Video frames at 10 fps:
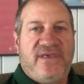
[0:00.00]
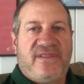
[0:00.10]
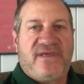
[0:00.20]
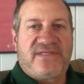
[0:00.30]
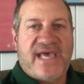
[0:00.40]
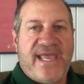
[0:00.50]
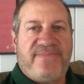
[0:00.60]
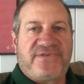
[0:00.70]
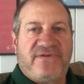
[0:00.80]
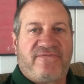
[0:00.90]
the
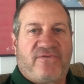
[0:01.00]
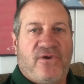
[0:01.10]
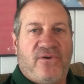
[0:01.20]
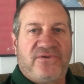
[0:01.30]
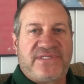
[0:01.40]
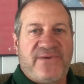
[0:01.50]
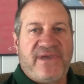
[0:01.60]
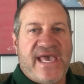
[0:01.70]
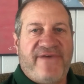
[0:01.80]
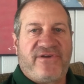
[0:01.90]
types of roles that
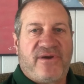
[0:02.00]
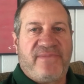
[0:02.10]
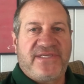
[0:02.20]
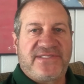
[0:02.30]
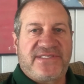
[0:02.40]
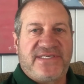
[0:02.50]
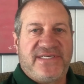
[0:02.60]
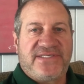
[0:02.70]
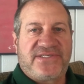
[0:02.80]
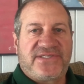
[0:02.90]
we have in our
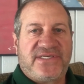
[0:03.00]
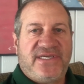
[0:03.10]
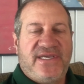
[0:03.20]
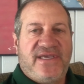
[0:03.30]
businesses